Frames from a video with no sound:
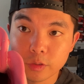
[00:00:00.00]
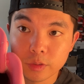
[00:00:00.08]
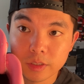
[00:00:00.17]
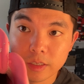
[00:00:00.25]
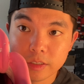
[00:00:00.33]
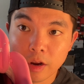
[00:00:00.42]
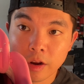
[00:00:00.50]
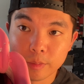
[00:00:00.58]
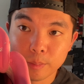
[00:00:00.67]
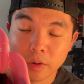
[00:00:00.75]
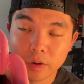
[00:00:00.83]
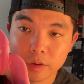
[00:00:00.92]
says Aunt
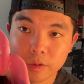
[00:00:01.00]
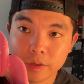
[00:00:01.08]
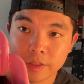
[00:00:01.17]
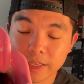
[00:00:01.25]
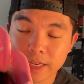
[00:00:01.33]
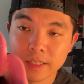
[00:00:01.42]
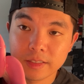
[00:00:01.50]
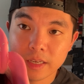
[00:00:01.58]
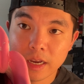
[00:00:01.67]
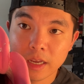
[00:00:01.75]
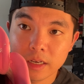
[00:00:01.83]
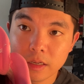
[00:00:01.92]
Pearl on the
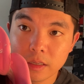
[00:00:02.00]
inside,